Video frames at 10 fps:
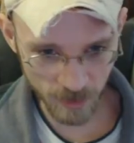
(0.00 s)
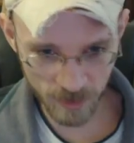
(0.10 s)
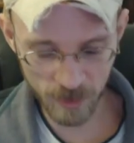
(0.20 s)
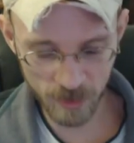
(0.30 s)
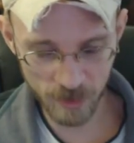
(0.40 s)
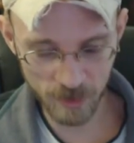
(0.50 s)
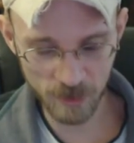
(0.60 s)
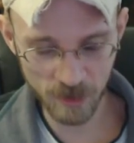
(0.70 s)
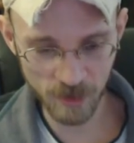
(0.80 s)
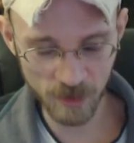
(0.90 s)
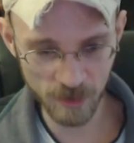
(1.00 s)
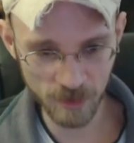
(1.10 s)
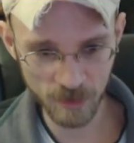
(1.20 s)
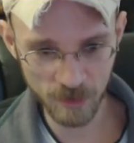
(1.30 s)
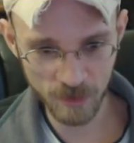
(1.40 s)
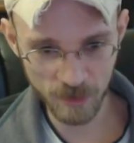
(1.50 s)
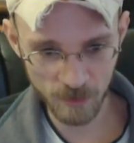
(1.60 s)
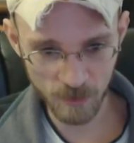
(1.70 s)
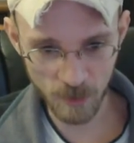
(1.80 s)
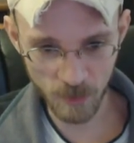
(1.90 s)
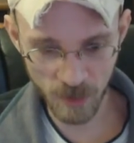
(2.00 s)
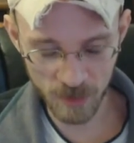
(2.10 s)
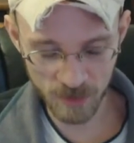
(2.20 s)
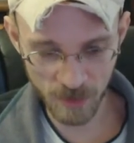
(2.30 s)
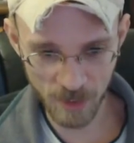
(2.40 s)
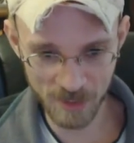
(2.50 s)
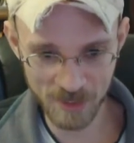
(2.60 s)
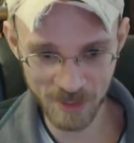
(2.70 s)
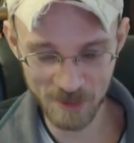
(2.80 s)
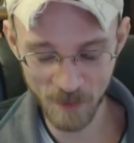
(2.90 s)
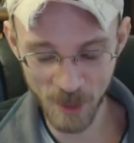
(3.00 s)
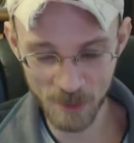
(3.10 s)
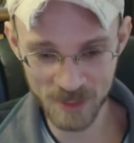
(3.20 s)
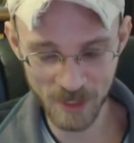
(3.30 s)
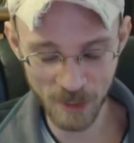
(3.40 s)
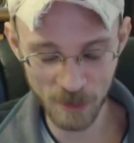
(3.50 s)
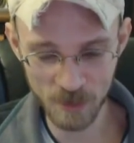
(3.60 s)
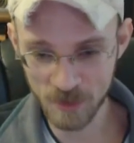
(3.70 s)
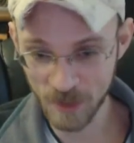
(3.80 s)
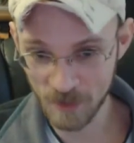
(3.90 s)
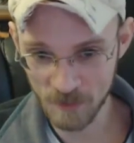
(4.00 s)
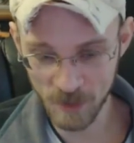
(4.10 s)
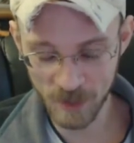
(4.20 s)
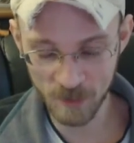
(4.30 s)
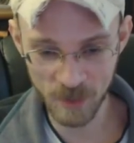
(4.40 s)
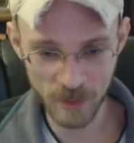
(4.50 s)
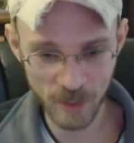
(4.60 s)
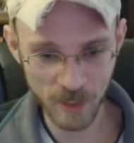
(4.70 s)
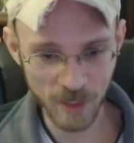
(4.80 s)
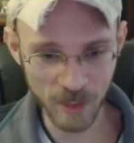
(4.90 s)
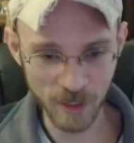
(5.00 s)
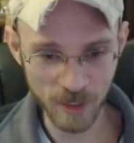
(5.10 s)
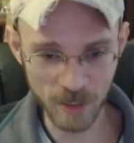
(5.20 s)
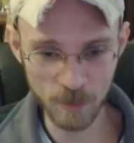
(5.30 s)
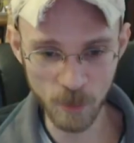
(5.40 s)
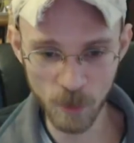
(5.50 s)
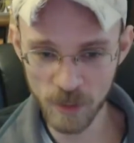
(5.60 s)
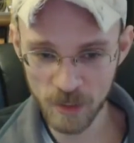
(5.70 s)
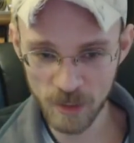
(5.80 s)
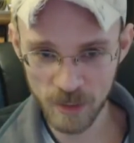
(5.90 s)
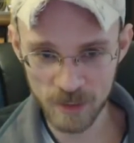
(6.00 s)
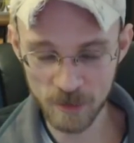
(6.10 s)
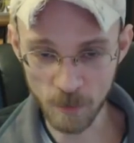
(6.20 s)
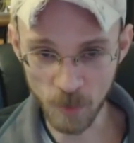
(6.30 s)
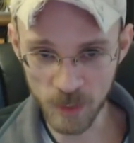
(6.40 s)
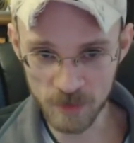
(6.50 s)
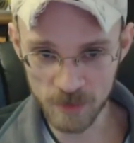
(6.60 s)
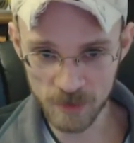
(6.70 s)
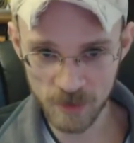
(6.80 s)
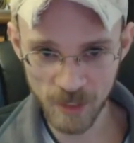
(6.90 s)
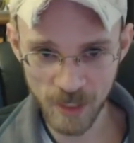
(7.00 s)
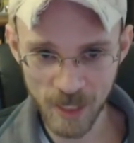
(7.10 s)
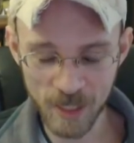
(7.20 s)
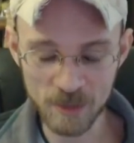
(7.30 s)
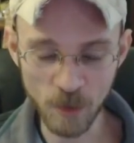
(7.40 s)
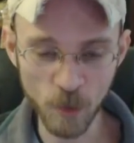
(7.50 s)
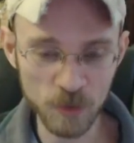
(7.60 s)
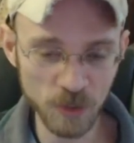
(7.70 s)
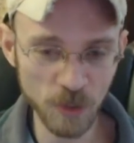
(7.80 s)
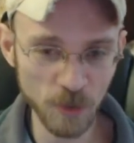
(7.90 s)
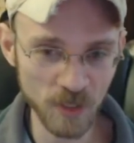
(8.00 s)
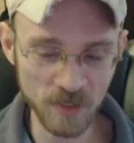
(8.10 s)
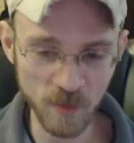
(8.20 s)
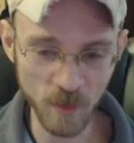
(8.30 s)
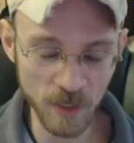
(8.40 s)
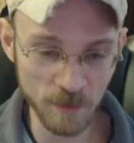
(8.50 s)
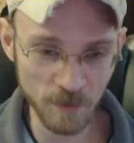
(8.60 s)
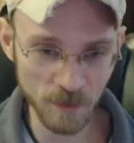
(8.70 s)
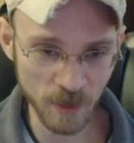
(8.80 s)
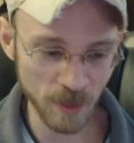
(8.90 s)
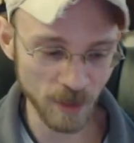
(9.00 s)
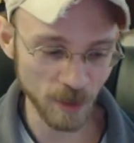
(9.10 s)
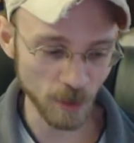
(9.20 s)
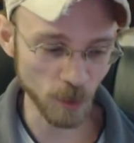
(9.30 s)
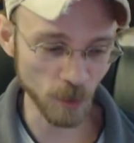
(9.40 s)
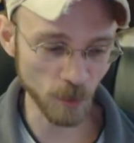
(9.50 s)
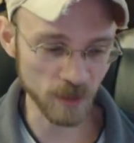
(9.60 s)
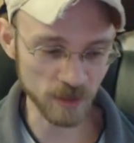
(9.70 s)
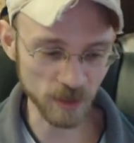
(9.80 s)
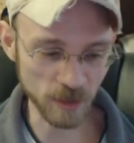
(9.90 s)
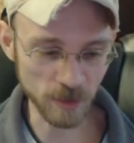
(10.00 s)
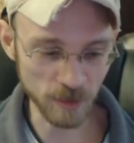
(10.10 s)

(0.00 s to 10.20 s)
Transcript: I think. My pronunciation's probably terrible, so you'll have to forgive me. In the movie, he's the prince, and he's also this thief who is,